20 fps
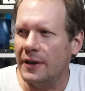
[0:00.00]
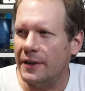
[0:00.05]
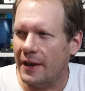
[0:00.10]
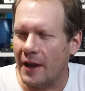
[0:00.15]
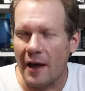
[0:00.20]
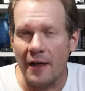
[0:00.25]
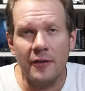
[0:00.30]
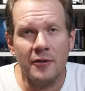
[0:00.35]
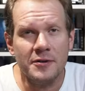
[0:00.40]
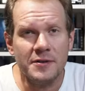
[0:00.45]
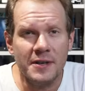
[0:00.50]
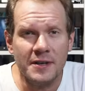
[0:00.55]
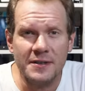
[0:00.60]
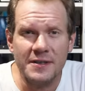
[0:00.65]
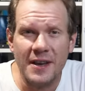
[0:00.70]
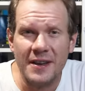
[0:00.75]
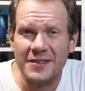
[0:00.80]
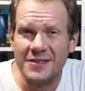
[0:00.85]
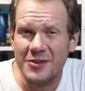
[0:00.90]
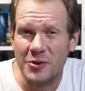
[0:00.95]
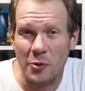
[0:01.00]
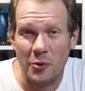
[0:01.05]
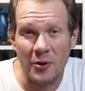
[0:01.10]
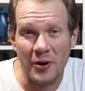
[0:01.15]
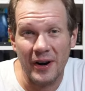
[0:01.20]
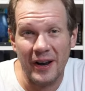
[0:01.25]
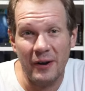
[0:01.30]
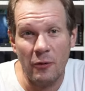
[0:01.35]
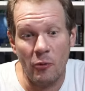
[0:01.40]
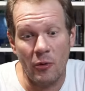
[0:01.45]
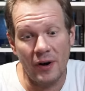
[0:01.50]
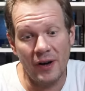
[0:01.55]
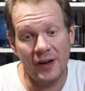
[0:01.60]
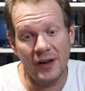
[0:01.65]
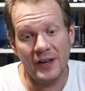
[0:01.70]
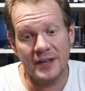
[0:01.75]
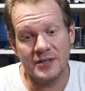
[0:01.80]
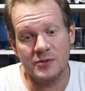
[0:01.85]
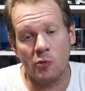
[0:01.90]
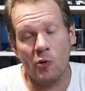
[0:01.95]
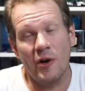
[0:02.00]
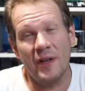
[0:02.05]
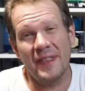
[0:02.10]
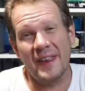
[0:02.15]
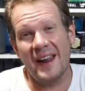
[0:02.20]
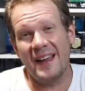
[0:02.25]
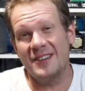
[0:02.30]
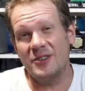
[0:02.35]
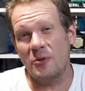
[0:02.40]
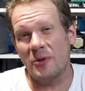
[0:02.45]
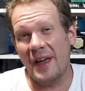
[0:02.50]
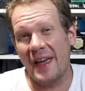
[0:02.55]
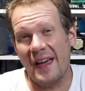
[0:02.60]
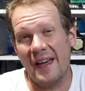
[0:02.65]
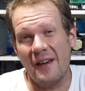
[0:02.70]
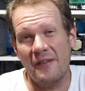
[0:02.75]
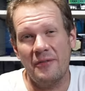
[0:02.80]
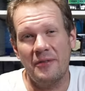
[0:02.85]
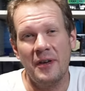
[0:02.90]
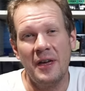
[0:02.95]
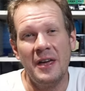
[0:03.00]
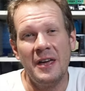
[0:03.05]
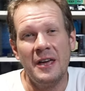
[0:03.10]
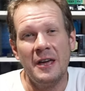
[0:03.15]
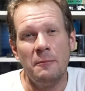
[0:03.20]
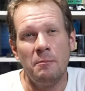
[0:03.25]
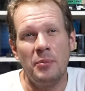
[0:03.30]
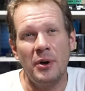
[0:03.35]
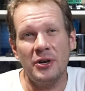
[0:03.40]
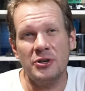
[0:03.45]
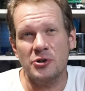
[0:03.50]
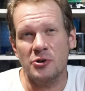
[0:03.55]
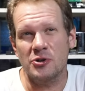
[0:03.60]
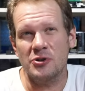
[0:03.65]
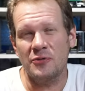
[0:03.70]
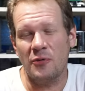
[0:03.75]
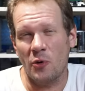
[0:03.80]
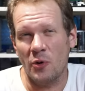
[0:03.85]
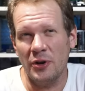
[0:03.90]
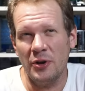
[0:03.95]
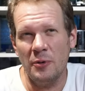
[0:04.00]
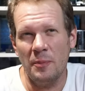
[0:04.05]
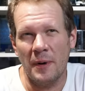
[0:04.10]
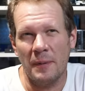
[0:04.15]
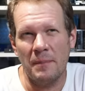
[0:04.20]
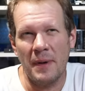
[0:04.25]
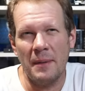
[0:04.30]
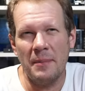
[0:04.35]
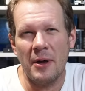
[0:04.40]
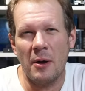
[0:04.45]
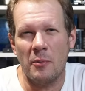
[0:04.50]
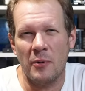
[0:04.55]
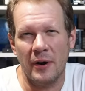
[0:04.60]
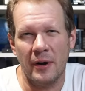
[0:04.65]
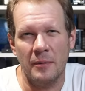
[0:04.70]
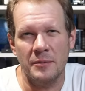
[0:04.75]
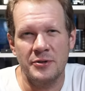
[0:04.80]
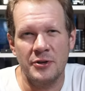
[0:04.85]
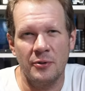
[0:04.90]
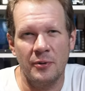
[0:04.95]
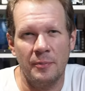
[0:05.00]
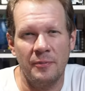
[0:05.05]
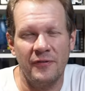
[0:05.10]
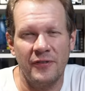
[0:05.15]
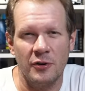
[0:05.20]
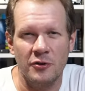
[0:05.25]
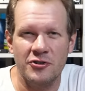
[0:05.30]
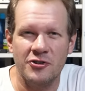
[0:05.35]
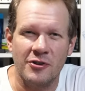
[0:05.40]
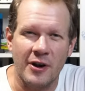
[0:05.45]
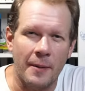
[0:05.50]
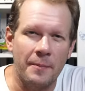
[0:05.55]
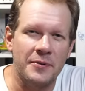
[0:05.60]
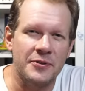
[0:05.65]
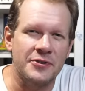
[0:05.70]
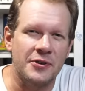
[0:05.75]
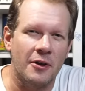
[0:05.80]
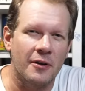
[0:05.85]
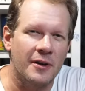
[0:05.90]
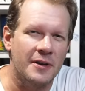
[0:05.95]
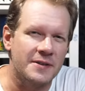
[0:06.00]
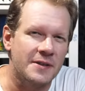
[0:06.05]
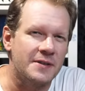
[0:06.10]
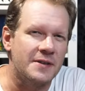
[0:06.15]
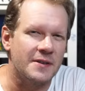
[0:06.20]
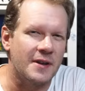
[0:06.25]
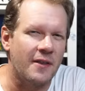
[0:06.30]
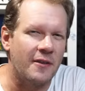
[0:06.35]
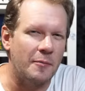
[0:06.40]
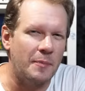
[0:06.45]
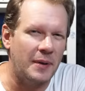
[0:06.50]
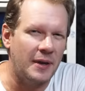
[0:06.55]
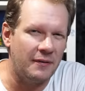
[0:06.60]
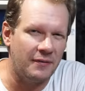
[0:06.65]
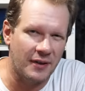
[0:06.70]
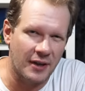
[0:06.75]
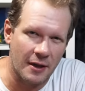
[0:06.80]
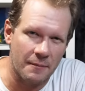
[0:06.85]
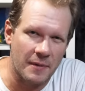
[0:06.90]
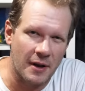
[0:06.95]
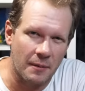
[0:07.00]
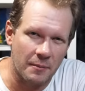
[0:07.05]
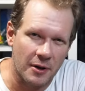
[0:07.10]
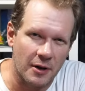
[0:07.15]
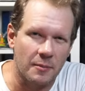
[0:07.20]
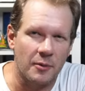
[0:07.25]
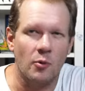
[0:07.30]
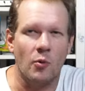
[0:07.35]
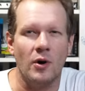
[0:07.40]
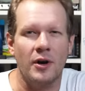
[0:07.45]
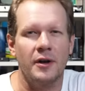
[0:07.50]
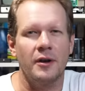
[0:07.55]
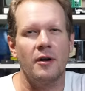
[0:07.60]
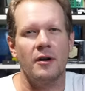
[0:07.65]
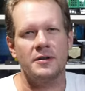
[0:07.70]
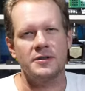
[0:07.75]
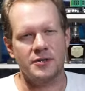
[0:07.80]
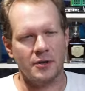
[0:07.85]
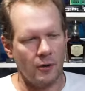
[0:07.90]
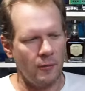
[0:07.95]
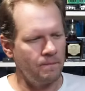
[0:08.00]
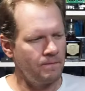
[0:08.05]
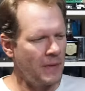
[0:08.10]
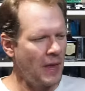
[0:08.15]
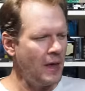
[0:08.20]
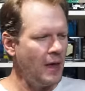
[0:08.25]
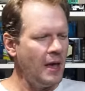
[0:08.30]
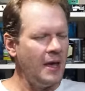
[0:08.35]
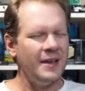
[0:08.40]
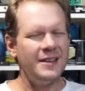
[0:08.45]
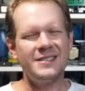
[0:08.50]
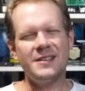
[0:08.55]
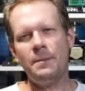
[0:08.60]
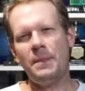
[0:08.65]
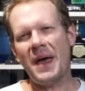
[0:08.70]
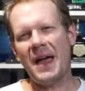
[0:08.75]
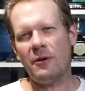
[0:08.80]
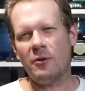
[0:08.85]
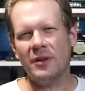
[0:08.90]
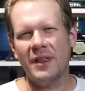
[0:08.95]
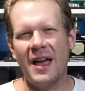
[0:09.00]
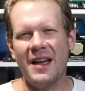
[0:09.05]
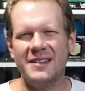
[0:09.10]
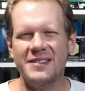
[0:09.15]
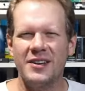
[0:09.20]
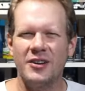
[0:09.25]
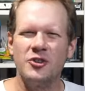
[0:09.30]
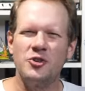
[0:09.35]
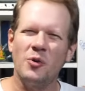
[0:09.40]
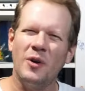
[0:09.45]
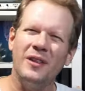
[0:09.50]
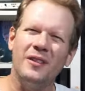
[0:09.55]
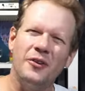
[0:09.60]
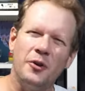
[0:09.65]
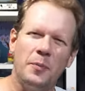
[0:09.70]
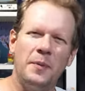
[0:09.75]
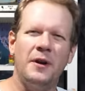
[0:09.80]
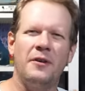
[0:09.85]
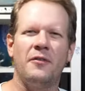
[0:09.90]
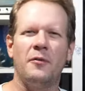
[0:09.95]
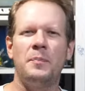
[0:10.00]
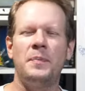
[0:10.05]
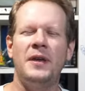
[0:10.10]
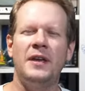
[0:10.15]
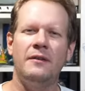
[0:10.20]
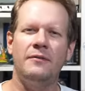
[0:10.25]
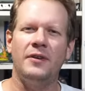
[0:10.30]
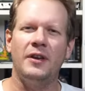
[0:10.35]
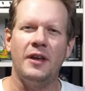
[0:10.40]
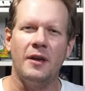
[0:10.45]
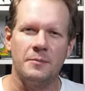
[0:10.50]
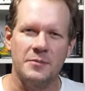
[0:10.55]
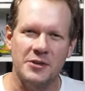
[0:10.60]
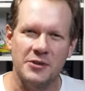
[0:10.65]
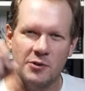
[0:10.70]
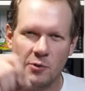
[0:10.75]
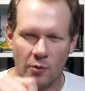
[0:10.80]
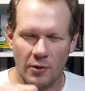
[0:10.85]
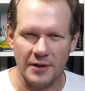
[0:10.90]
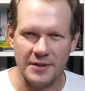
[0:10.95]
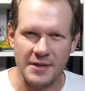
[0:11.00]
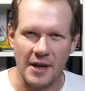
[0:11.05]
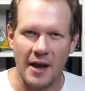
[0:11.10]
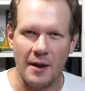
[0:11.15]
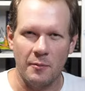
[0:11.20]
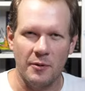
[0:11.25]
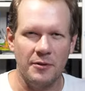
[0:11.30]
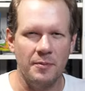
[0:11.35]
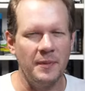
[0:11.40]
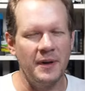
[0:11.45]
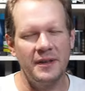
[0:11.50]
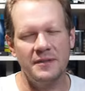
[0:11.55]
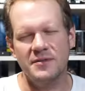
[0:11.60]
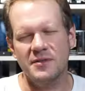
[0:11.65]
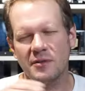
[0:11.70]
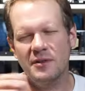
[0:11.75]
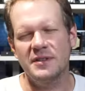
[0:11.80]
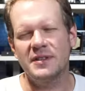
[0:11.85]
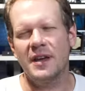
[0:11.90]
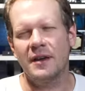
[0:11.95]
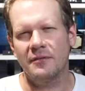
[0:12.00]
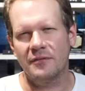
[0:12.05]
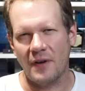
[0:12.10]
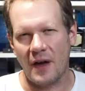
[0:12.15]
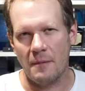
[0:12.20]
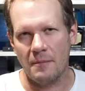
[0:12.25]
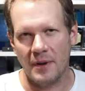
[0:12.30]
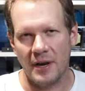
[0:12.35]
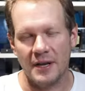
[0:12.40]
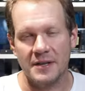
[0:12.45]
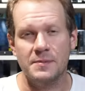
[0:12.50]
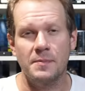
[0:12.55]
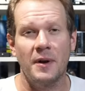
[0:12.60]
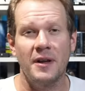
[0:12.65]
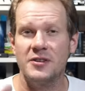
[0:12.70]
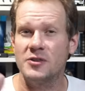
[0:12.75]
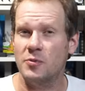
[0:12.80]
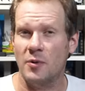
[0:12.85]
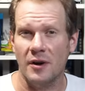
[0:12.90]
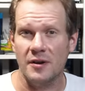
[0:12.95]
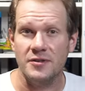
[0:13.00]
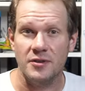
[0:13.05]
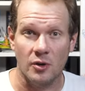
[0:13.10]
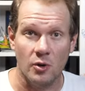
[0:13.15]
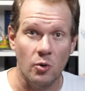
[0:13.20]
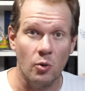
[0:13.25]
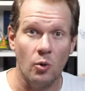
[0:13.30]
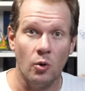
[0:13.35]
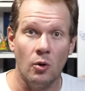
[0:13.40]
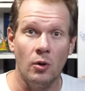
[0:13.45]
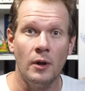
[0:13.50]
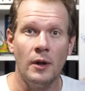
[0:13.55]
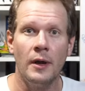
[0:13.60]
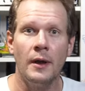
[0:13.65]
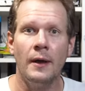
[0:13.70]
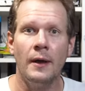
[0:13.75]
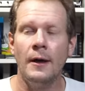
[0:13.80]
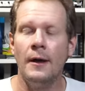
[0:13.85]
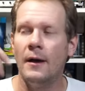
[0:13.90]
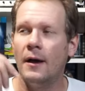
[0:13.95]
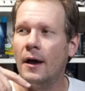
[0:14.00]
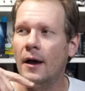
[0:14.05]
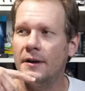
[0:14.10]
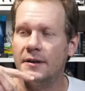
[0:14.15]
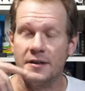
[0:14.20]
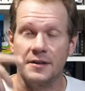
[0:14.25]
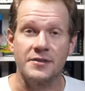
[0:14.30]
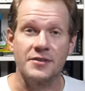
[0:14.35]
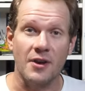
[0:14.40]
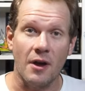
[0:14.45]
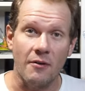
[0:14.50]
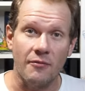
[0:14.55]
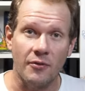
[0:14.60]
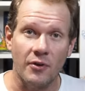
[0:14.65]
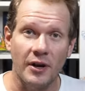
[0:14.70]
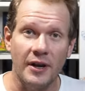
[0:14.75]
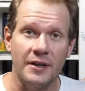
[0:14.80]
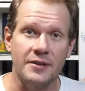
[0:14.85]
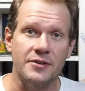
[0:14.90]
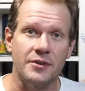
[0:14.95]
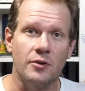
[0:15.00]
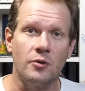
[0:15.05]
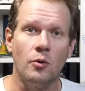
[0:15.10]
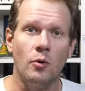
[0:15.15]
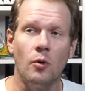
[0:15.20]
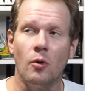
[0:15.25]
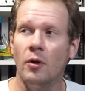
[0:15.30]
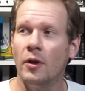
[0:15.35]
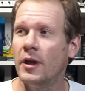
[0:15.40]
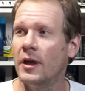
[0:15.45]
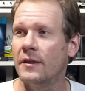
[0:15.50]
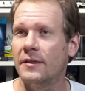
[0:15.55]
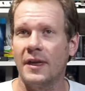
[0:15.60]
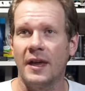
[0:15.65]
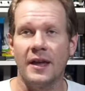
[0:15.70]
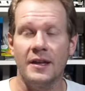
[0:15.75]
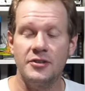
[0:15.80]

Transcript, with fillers: The other success story was one that I don't have pictures for you, but maybe I'll bring them to a future episode because it's another PVM that I'm going to be working on. So sit back, relax, and enjoy a little bit of a PVM story time with me. It's only take five minutes, but I swear it's a cool uh, discovery. It's a cool thing.